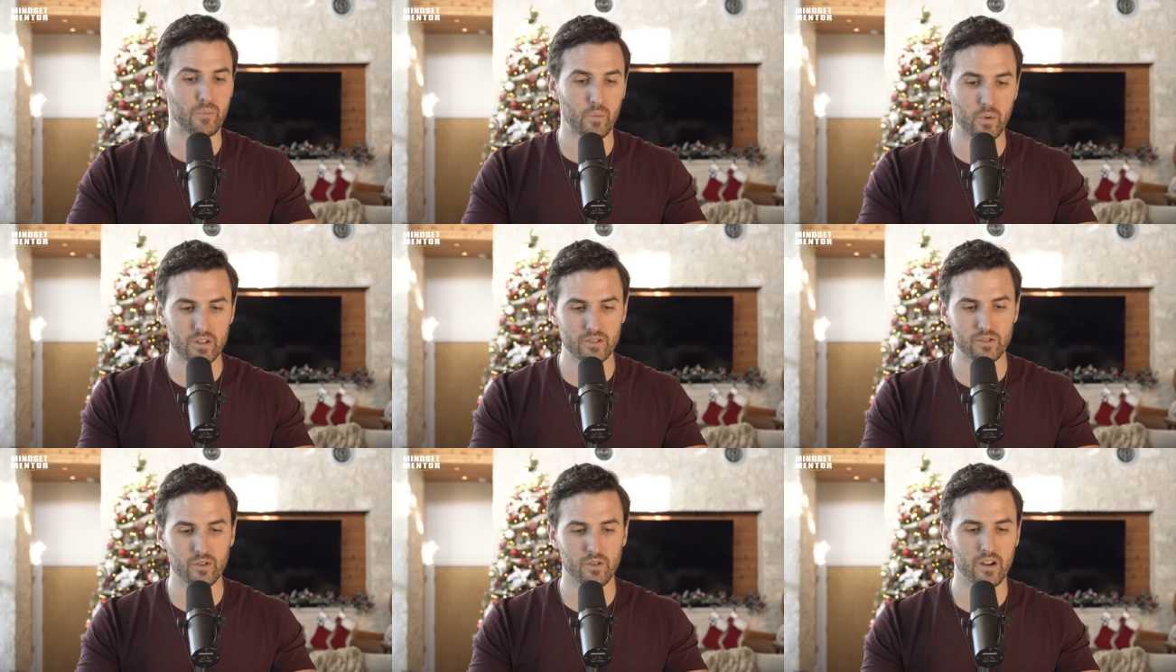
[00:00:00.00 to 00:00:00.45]

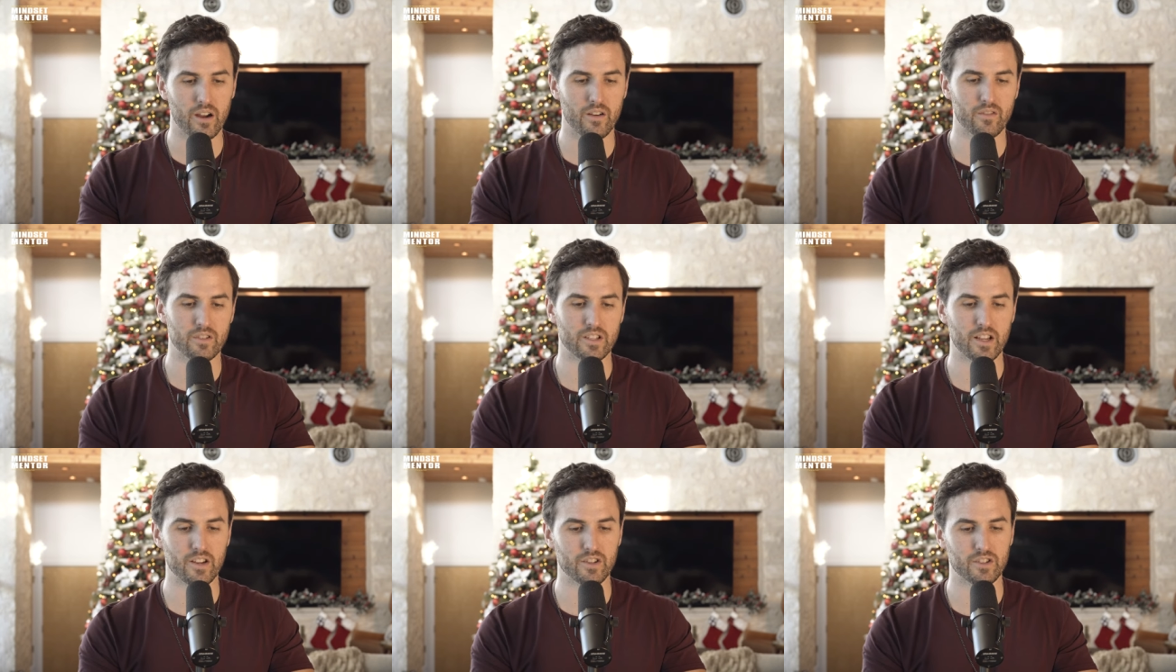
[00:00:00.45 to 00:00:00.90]
We had this whole
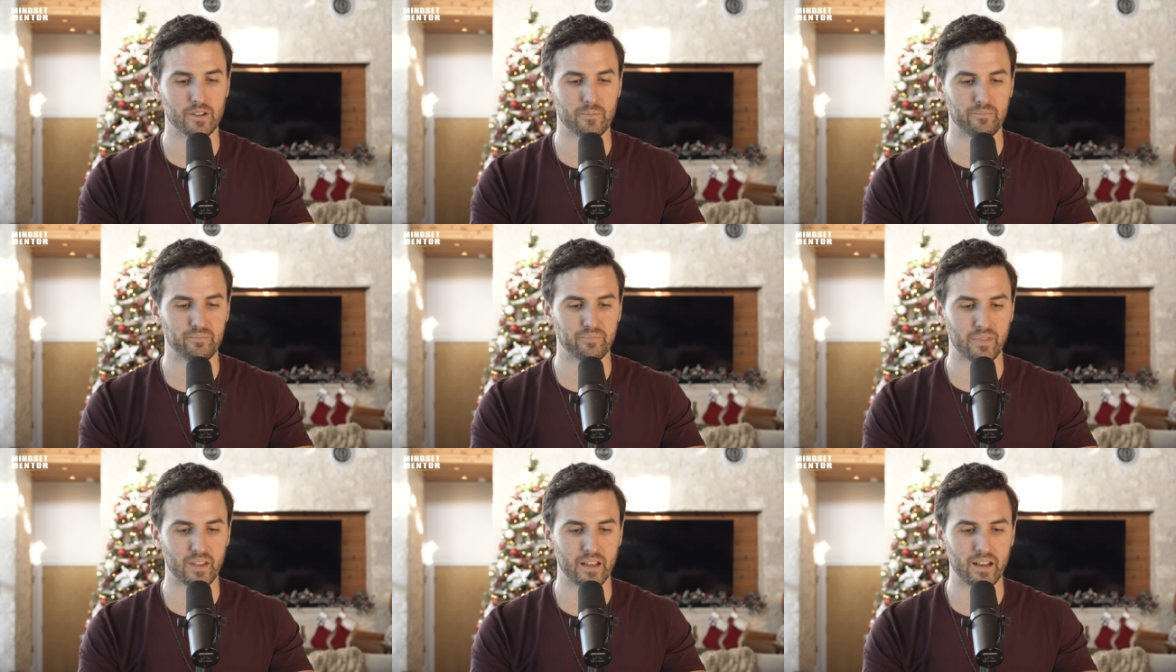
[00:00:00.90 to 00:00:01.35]

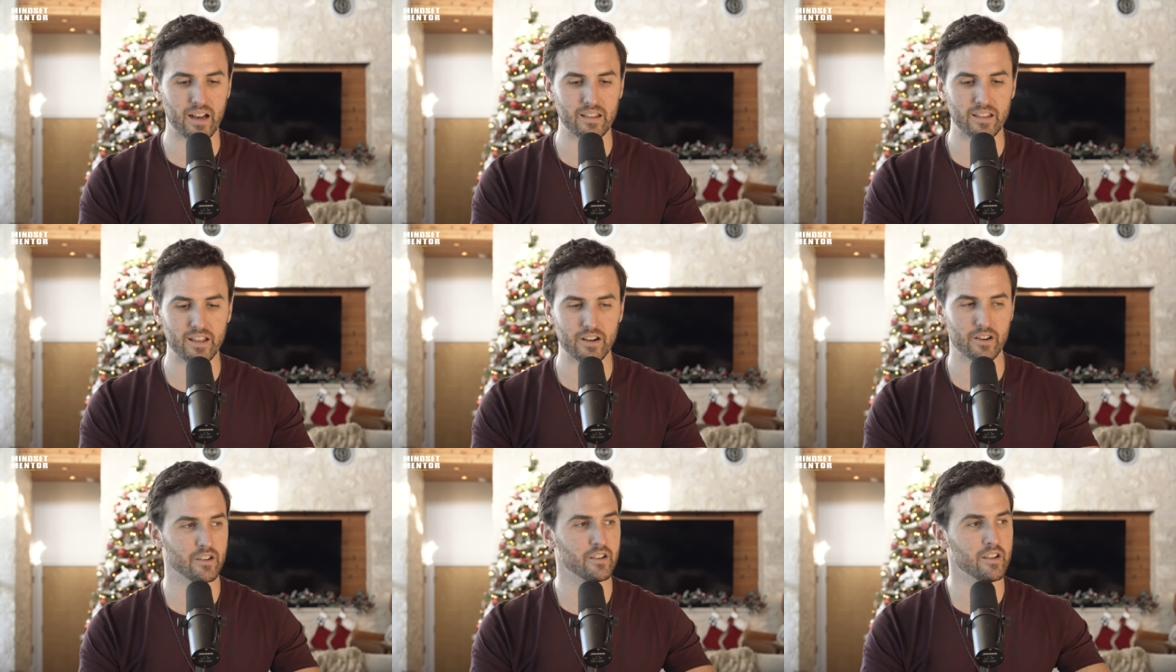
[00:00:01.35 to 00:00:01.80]
conversation and I
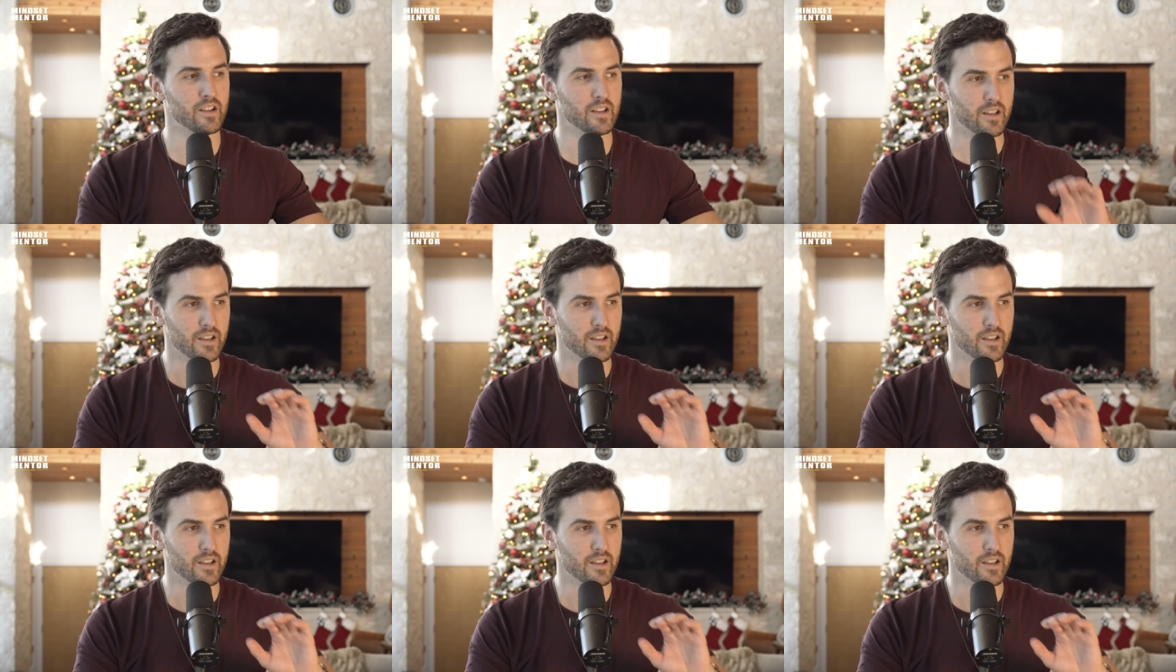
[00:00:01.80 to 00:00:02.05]
let her